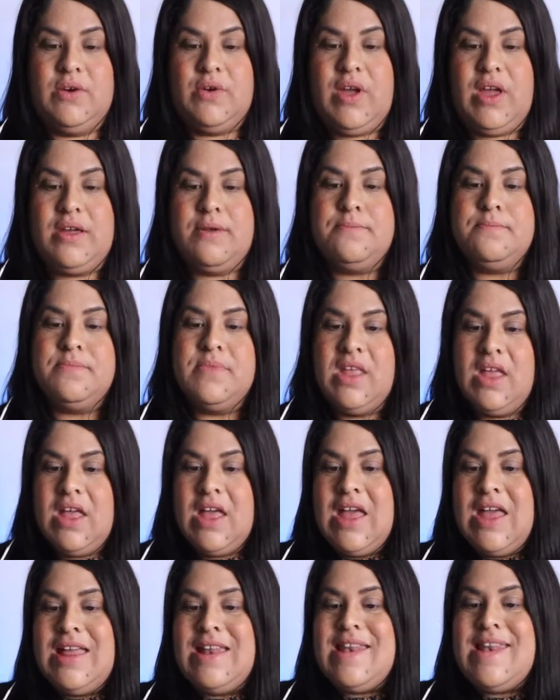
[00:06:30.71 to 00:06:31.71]
Okay,
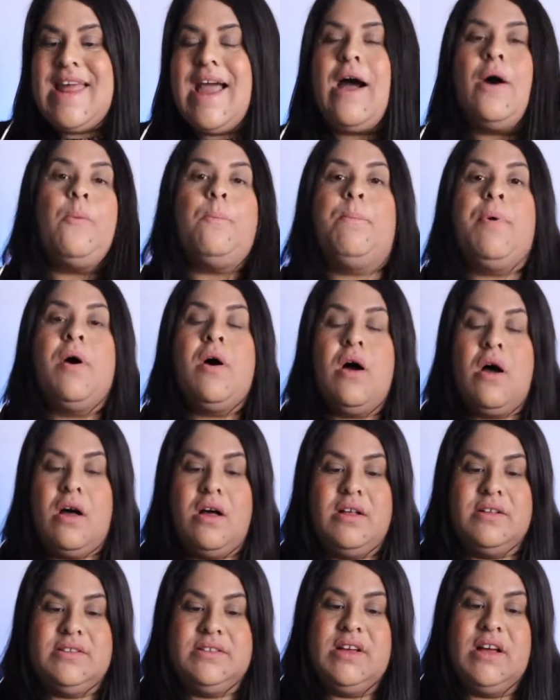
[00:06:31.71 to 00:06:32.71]
now
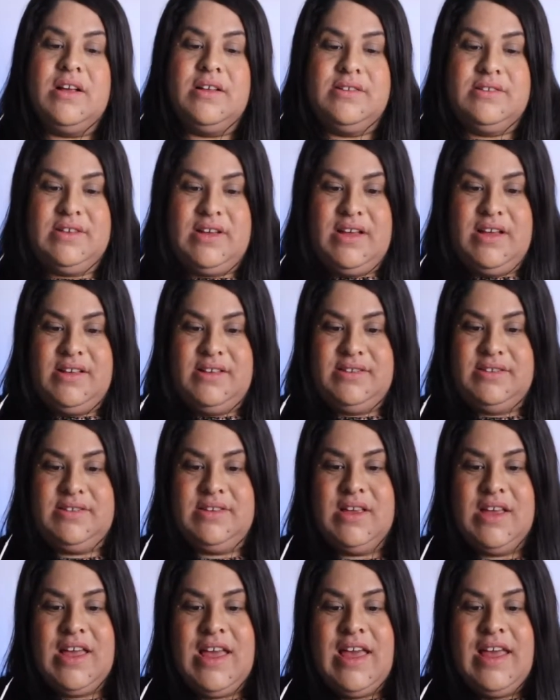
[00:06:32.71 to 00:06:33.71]
Paul tells
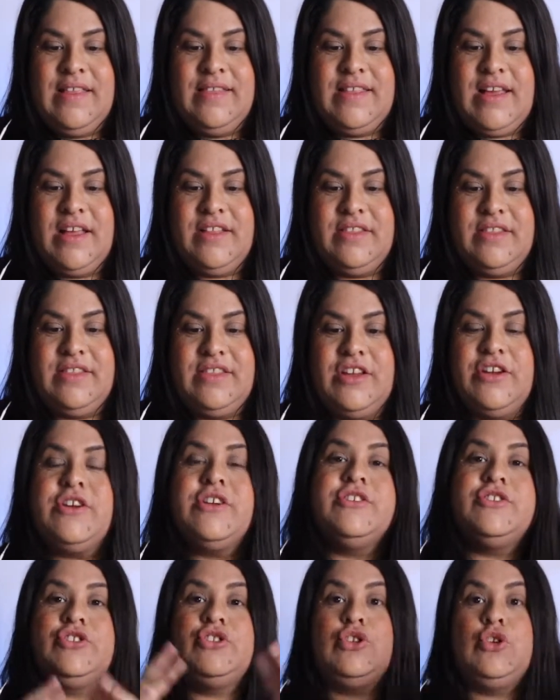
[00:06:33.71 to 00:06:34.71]
us that there
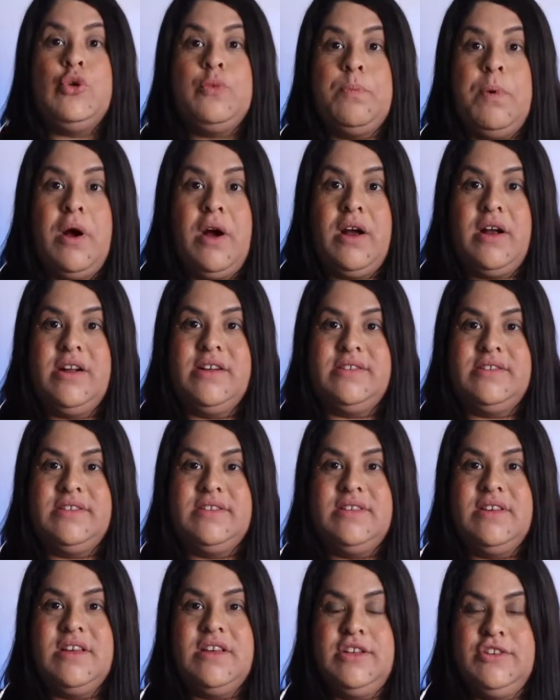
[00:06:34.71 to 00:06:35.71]
is two
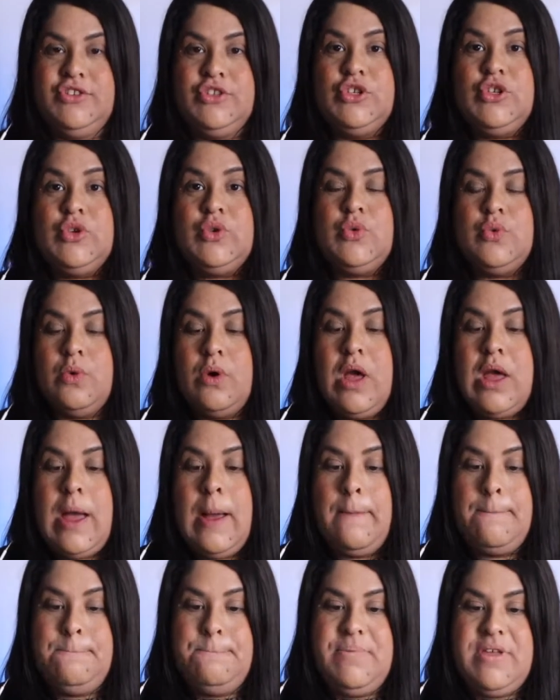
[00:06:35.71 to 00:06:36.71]
parts to
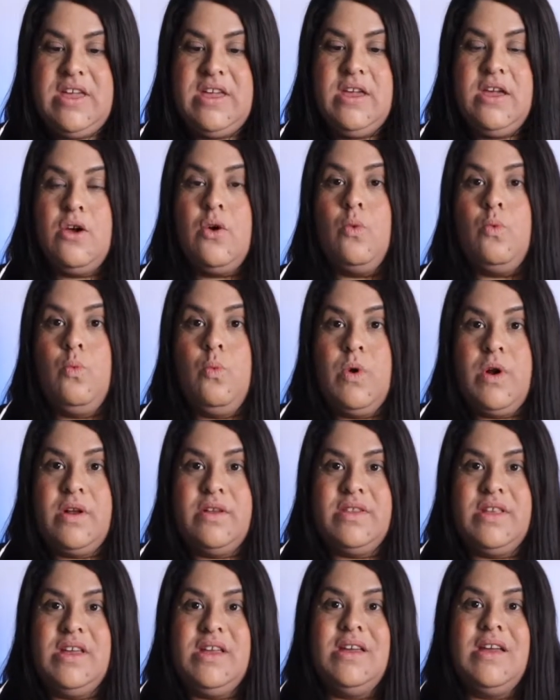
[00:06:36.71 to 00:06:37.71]
being
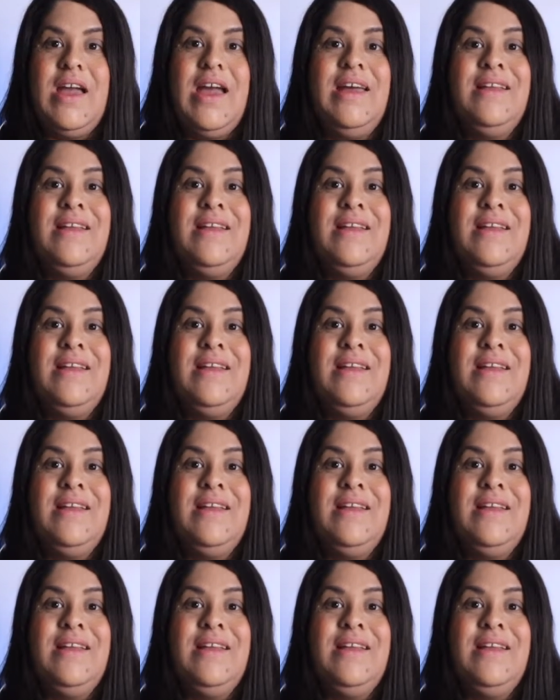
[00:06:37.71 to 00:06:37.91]
worthy.